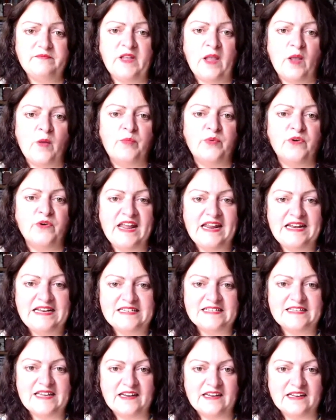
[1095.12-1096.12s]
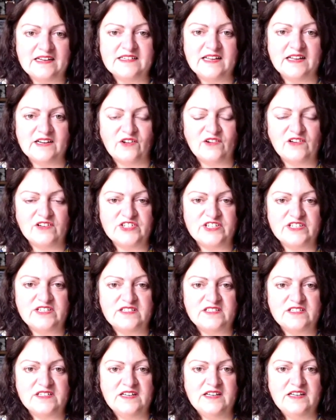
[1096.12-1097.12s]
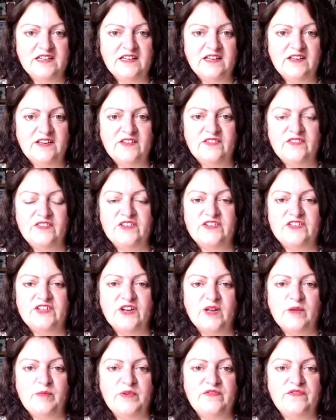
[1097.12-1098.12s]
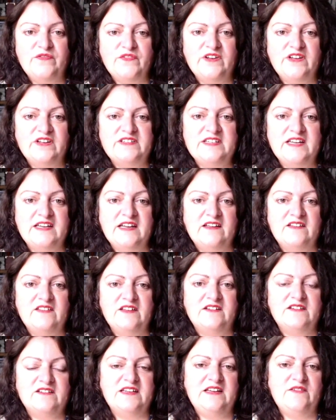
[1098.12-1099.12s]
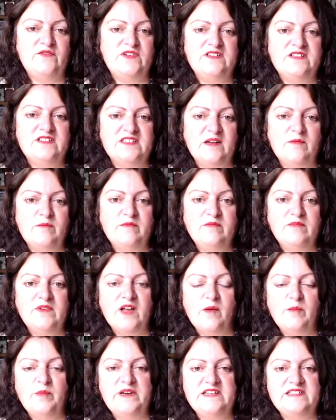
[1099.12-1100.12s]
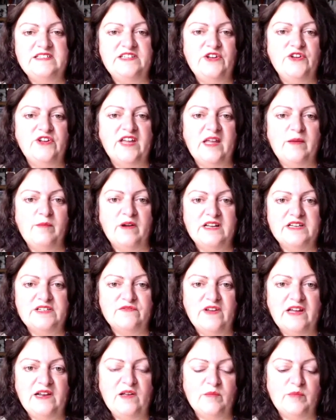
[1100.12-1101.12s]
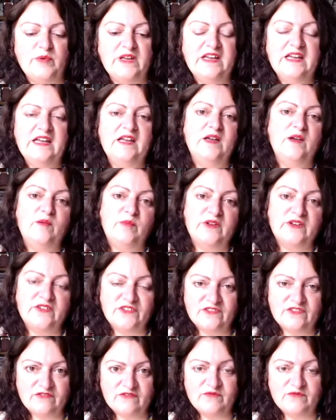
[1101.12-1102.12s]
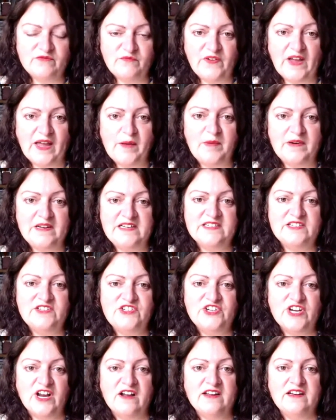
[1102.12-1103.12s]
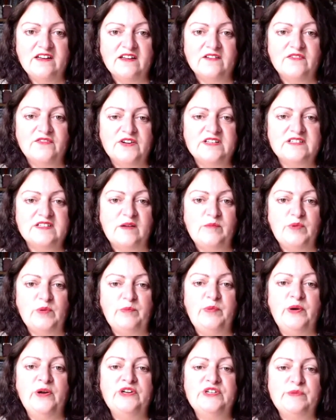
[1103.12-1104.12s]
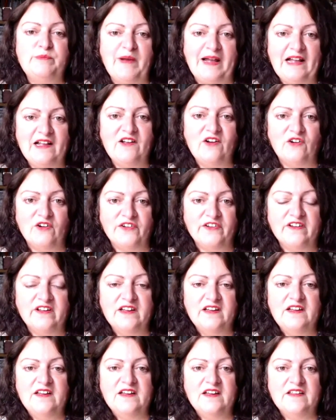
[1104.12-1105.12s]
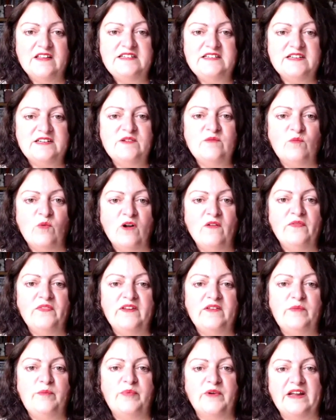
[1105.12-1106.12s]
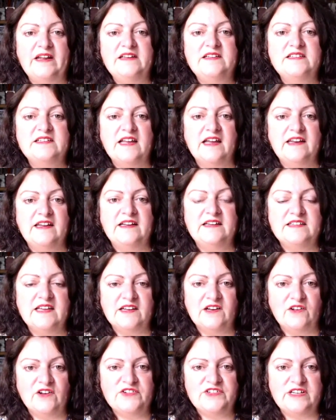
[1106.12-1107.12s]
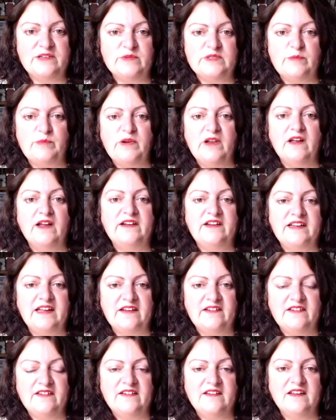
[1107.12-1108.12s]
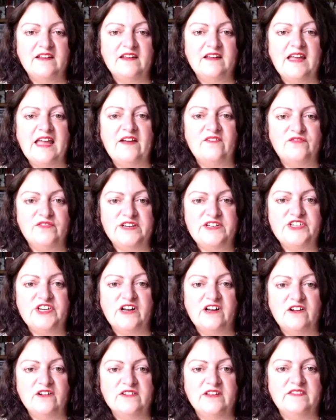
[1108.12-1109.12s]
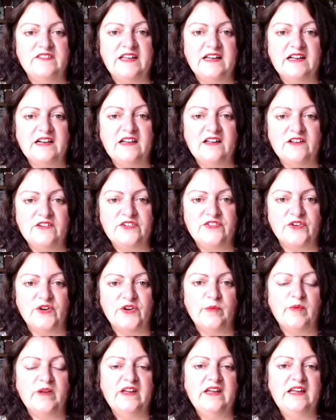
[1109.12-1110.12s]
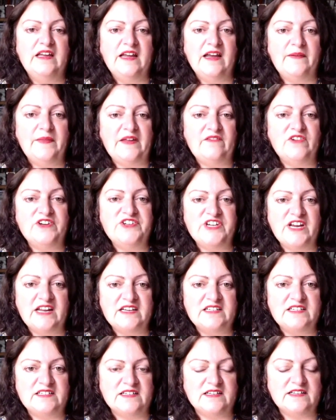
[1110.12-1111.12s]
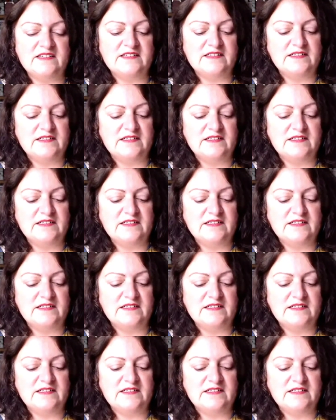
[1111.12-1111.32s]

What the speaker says: brain scanning technologies, the type of tech that even some companies in the UK might develop, but families in China, for example, pushed back on. They didn't want this brain scanning technology that was applied against every child in their classroom, and they rejected it.